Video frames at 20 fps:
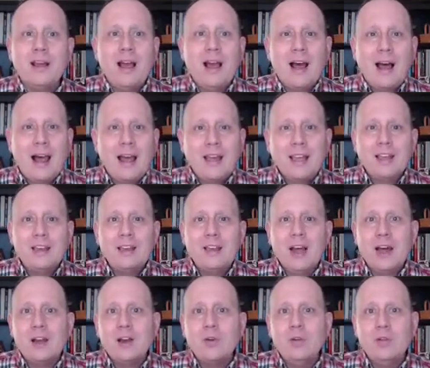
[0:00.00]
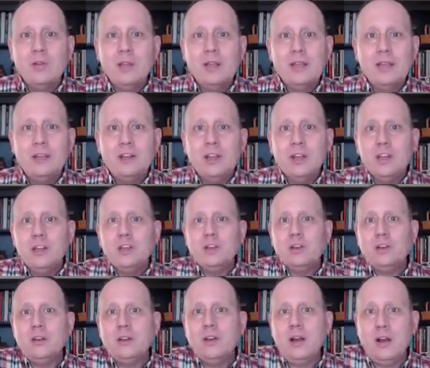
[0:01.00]
I can not only
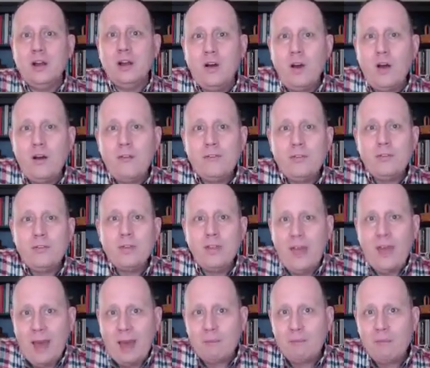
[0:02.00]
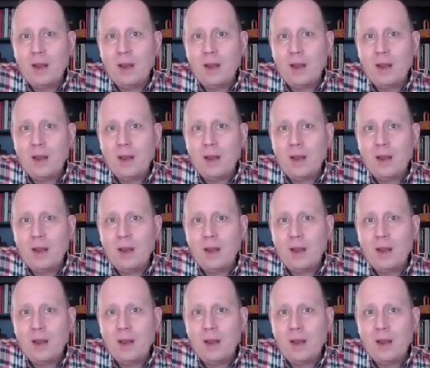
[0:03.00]
offer that,